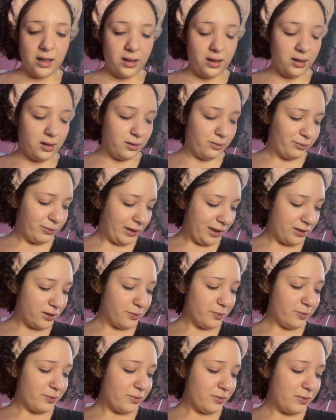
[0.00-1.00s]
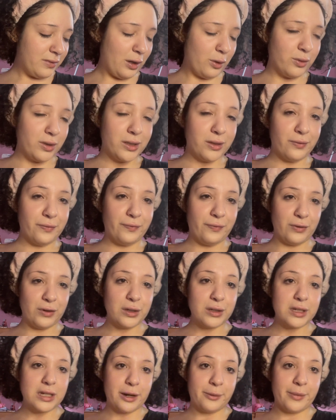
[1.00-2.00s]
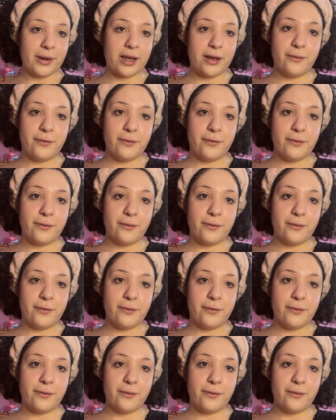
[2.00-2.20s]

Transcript: Um, that's That was the first time I